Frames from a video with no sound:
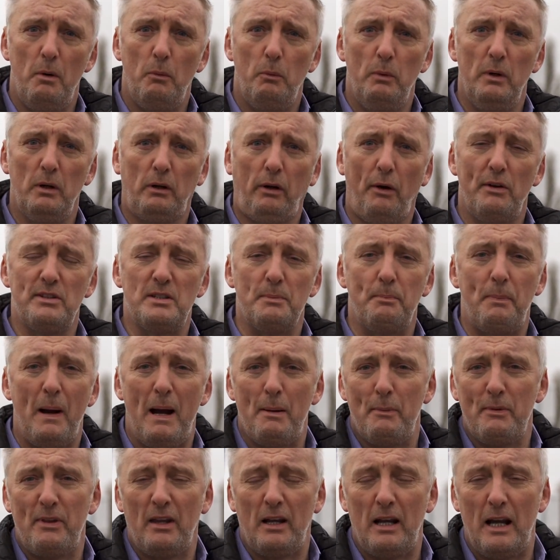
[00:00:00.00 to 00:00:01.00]
We'll go to
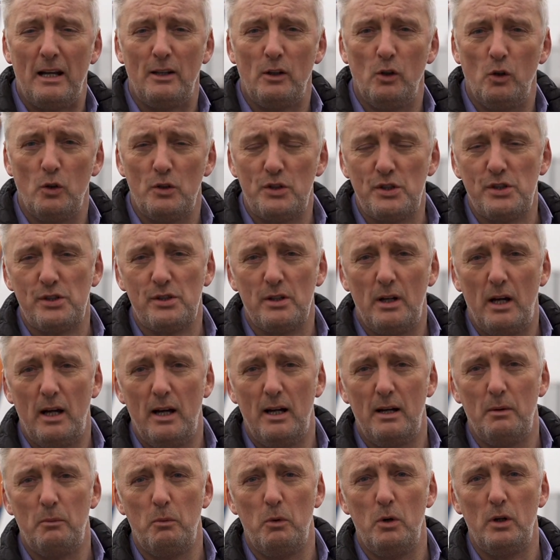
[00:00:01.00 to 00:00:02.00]
bat with the landlords
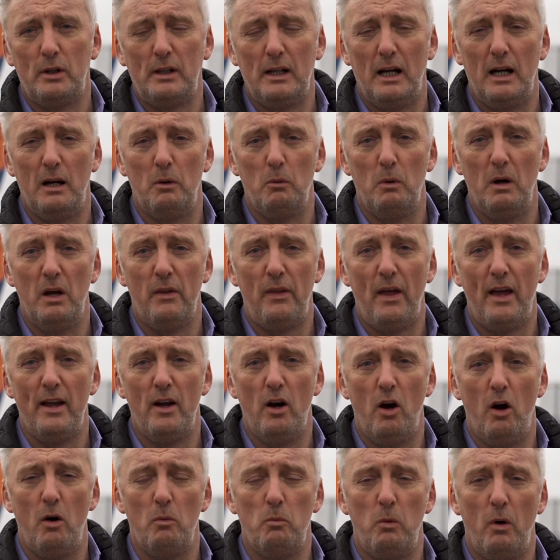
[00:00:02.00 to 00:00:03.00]
and work out where
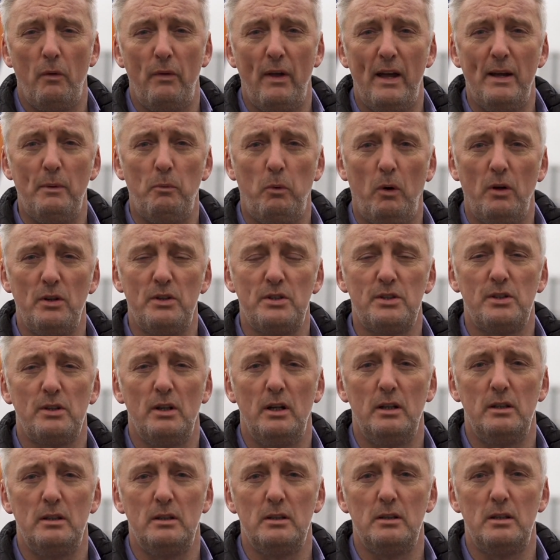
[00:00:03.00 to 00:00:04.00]
they are, what they want,
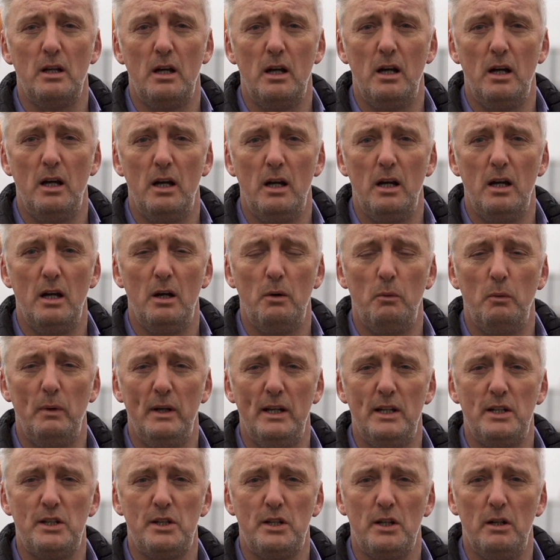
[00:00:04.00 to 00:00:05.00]
and
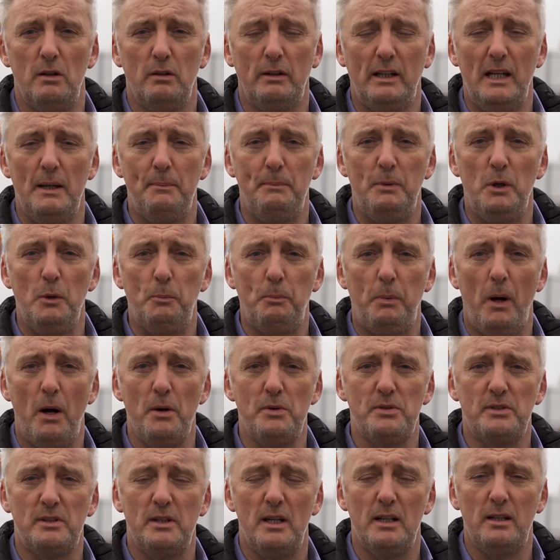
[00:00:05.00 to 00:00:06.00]
we shall keep you
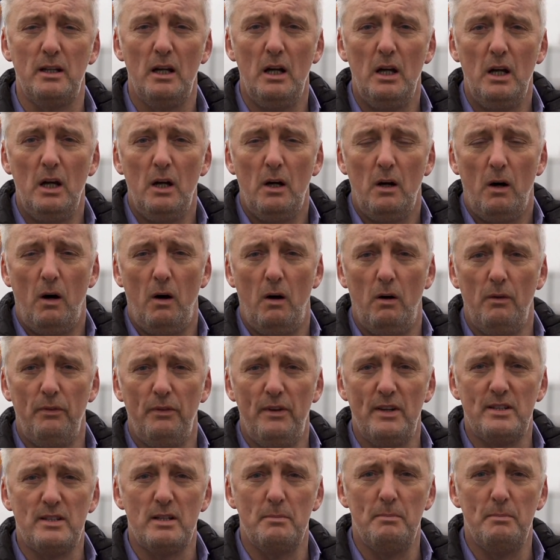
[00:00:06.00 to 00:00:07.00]
posted on this